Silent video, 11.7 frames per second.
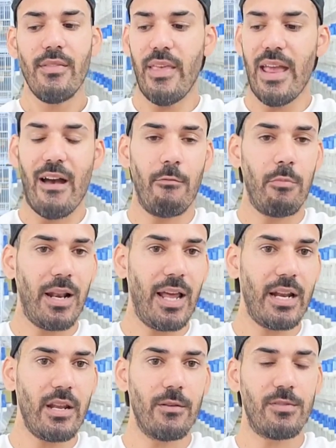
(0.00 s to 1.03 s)
They have
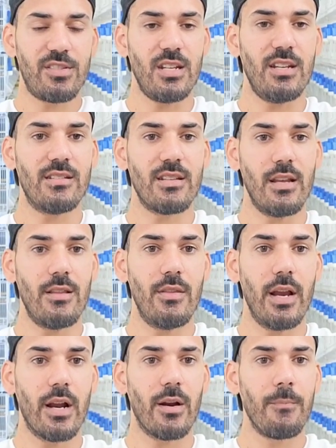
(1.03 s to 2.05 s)
plenty of seeds in
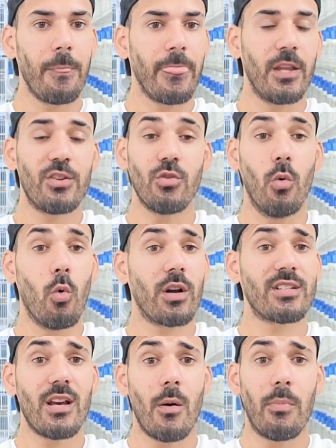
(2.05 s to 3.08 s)
there. So it
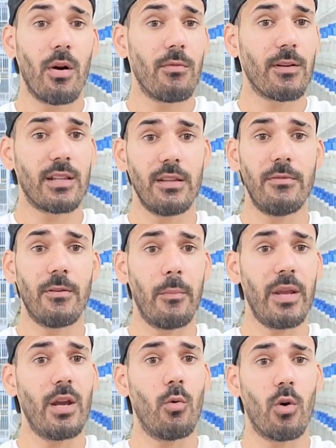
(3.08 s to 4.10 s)
works out perfectly for
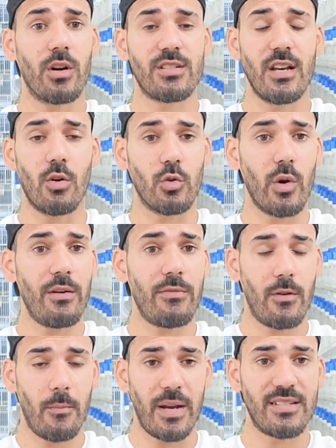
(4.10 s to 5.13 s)
me. It works out great
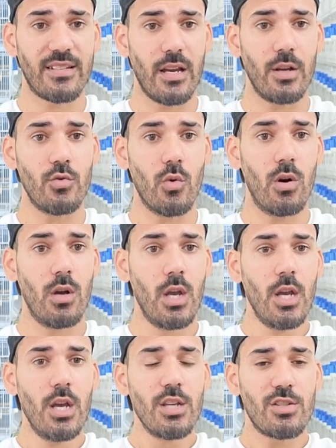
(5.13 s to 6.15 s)
for my schedule.
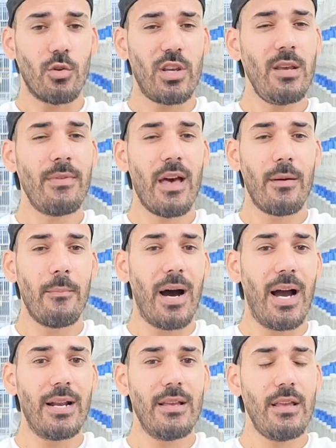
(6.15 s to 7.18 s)
So keep that in
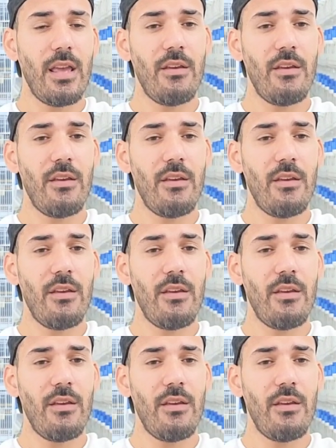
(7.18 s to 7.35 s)
mind.